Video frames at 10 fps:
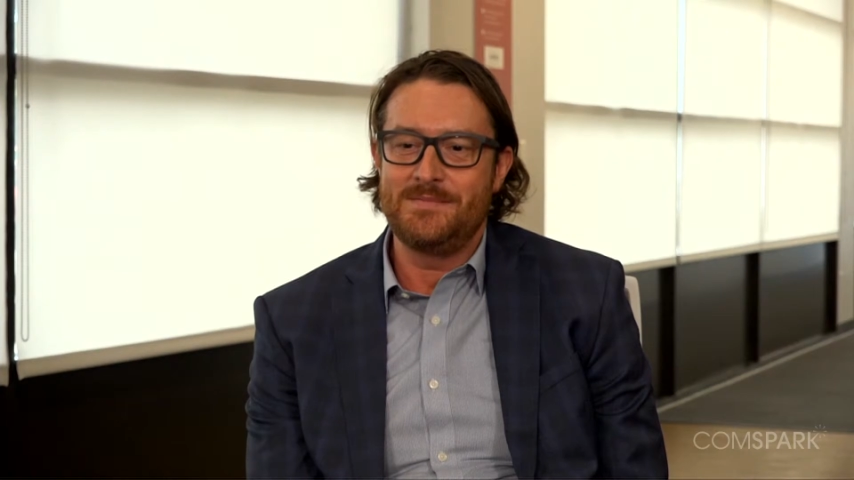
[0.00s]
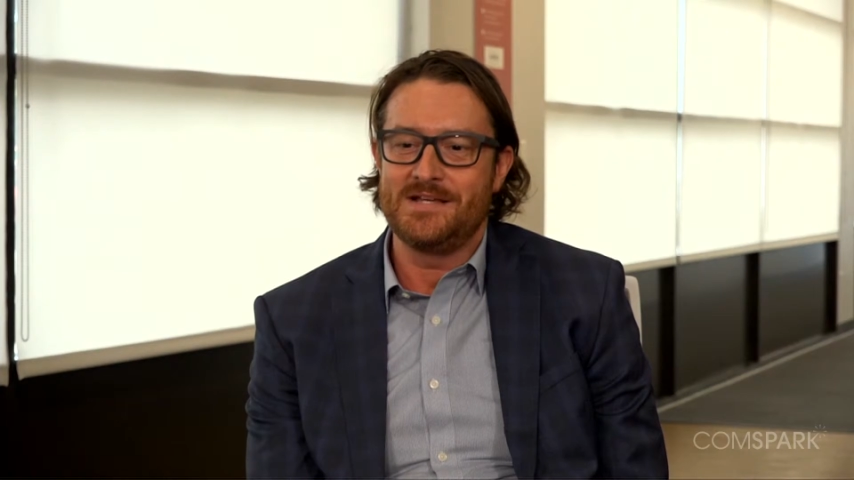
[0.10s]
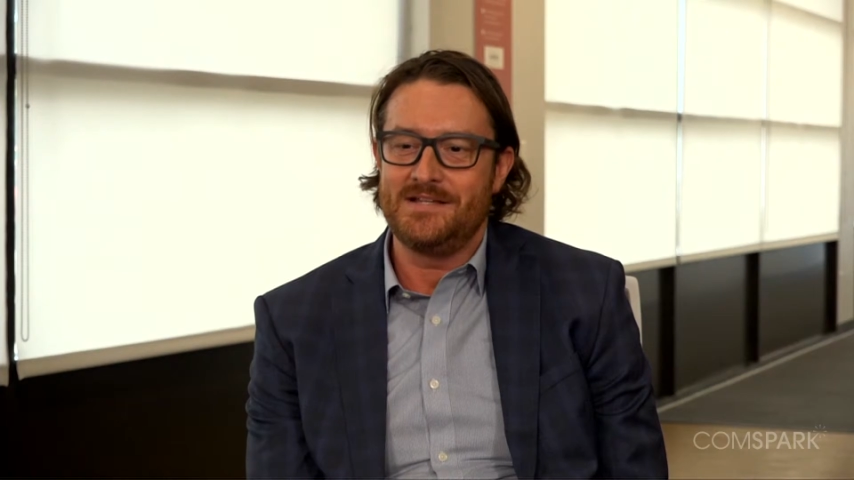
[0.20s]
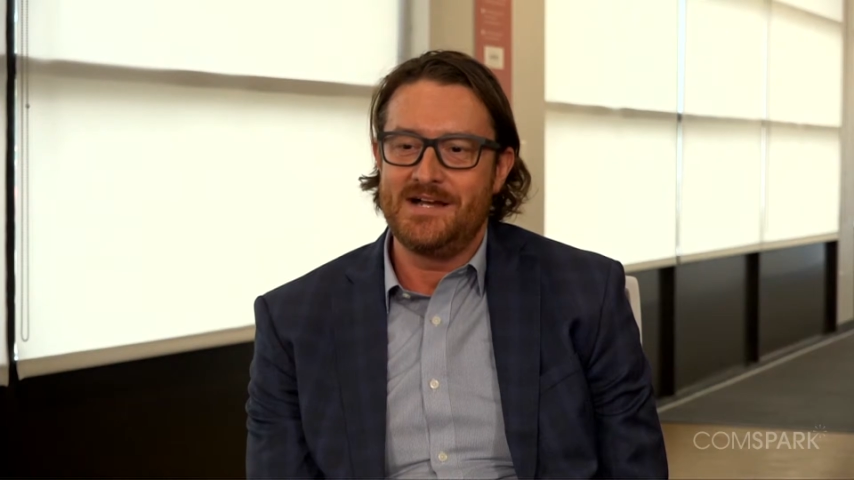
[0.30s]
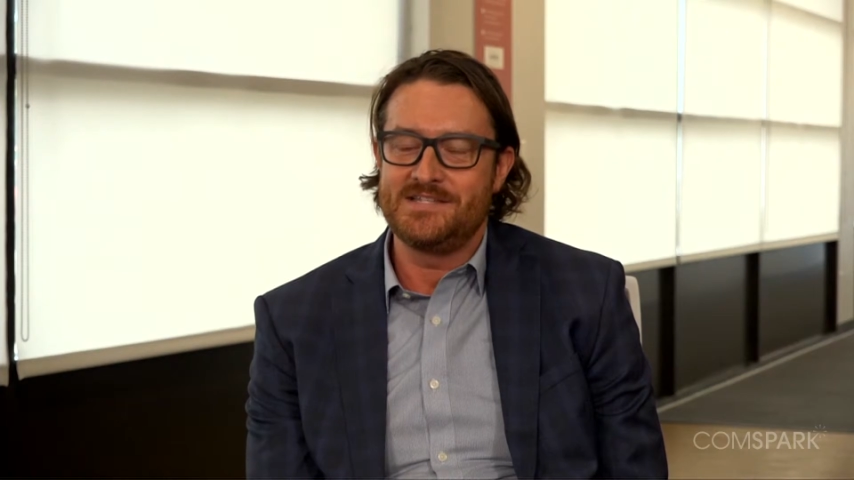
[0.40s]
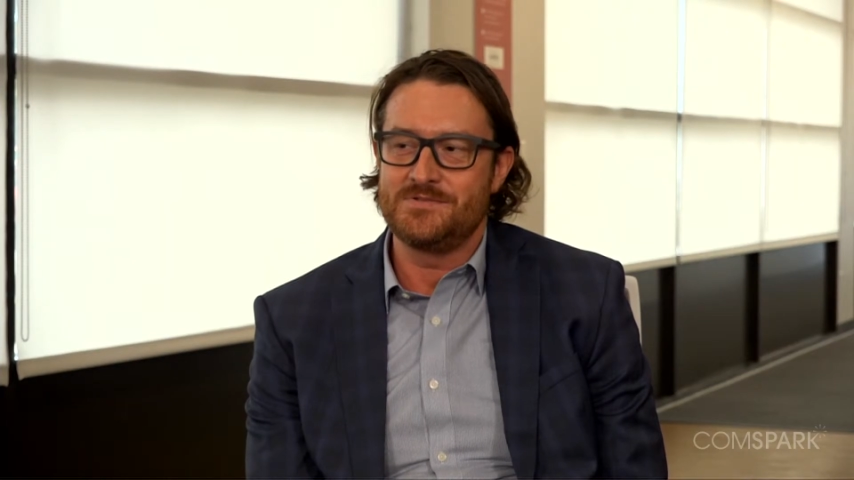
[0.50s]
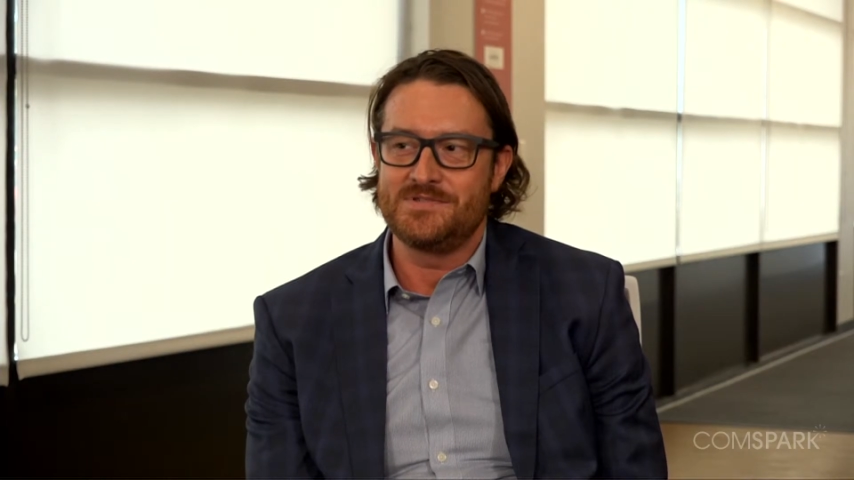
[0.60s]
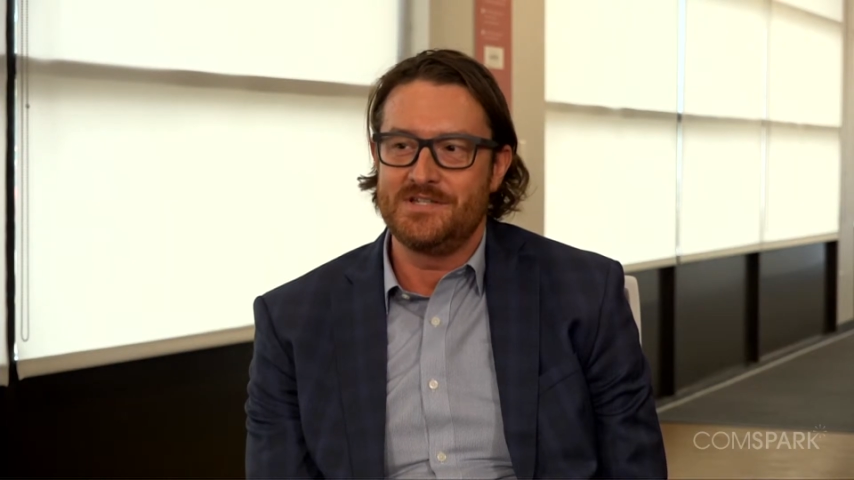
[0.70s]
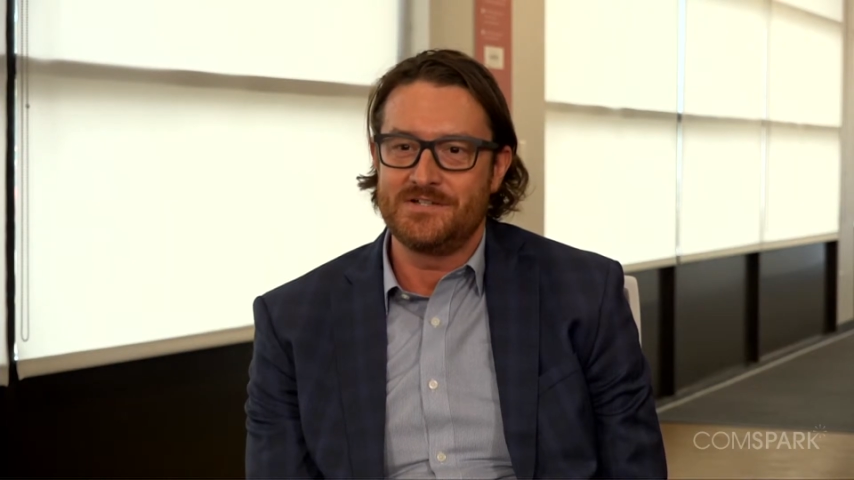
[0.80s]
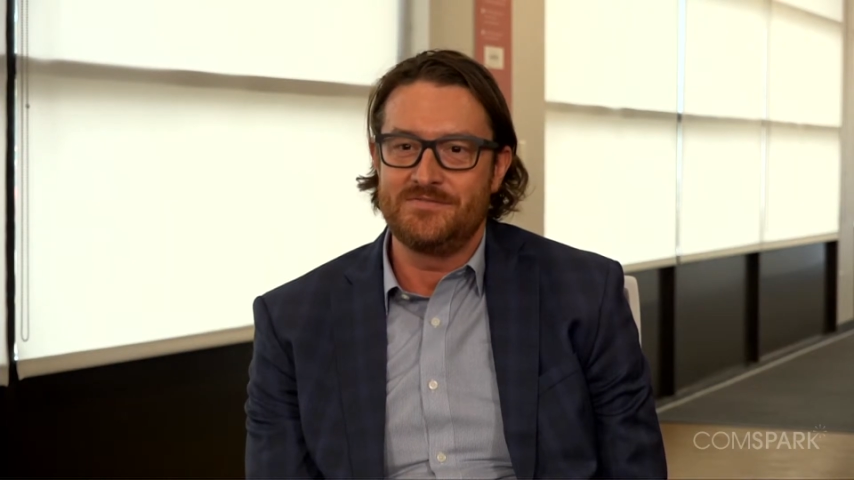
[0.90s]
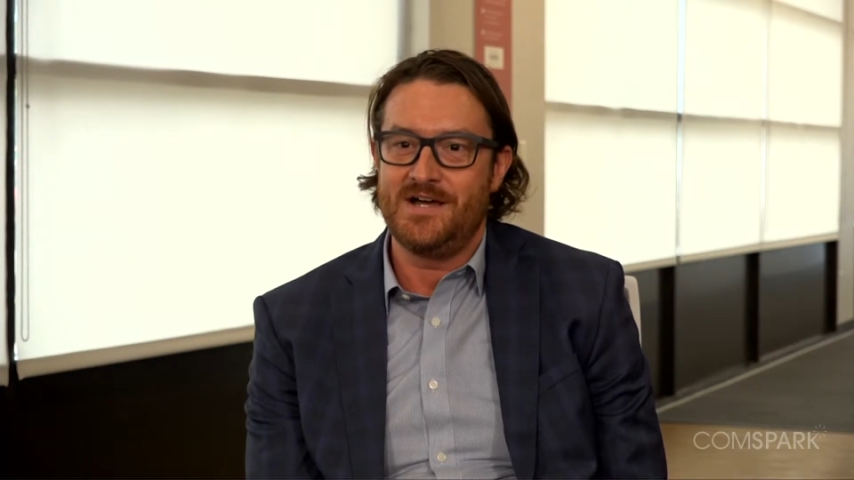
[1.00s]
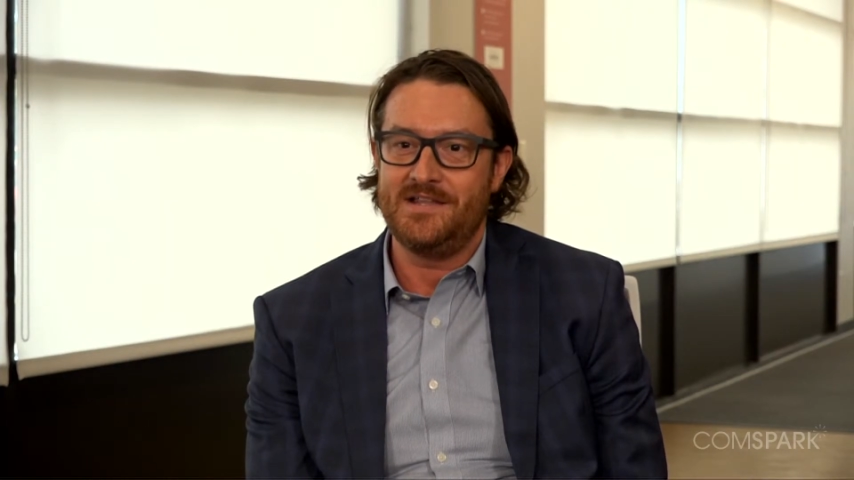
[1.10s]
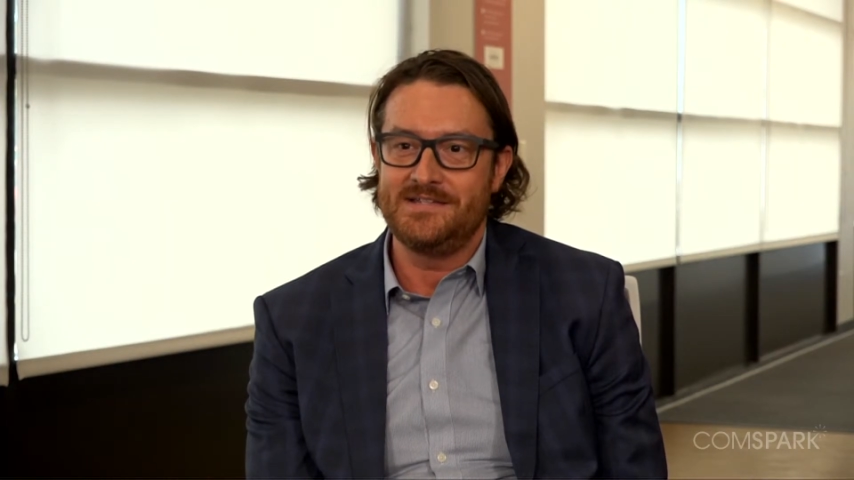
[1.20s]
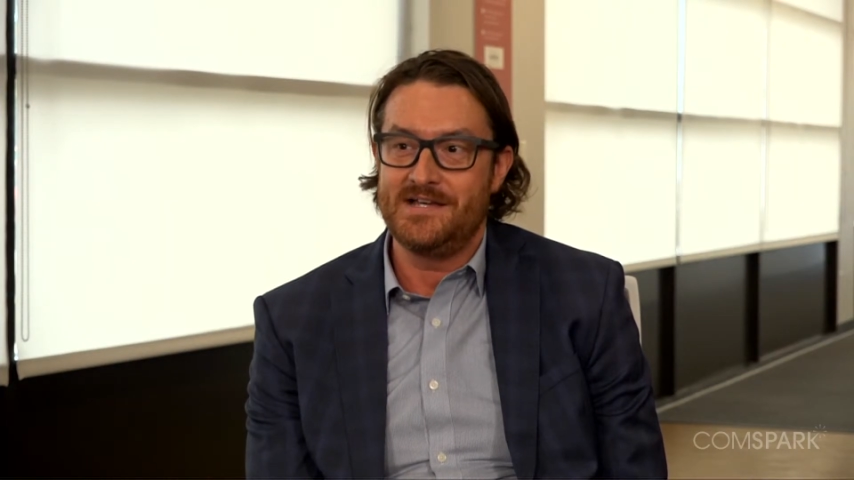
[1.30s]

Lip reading: alliances with Silicon Valley and